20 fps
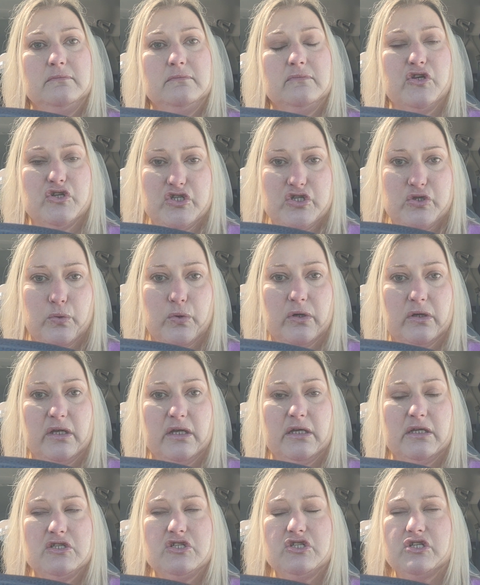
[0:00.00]
the
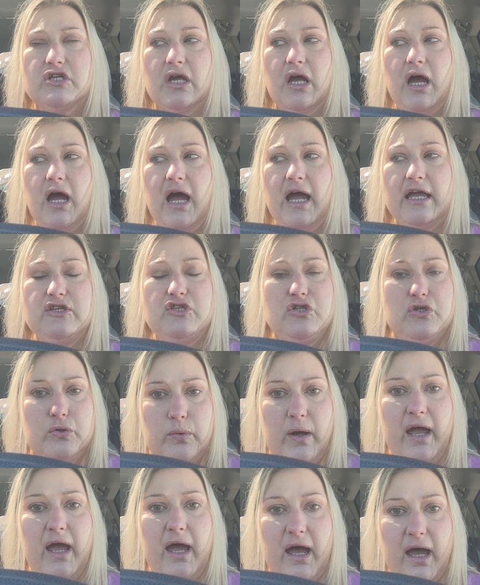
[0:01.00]
shortage, I
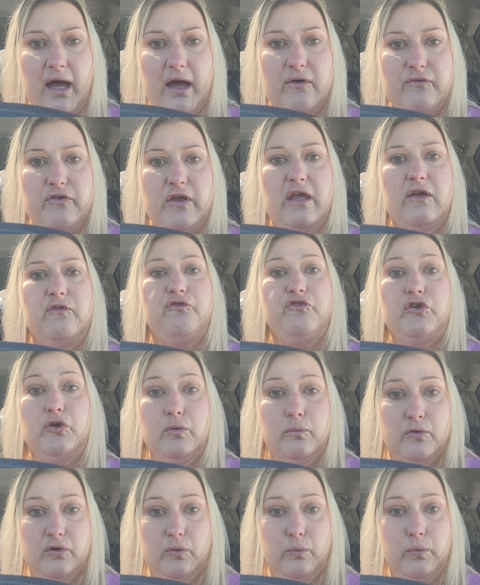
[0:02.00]
do have a
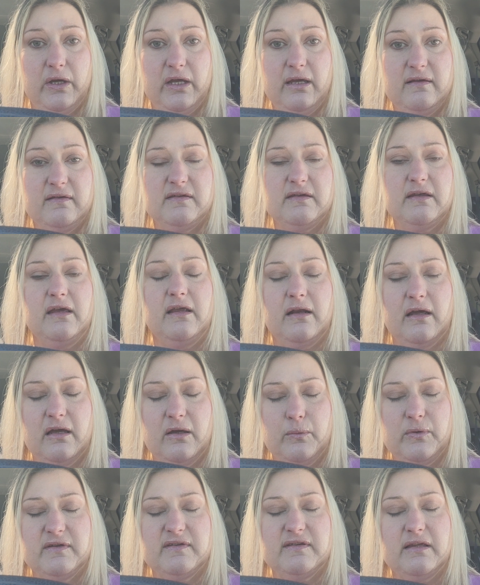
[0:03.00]
few more weeks, and I was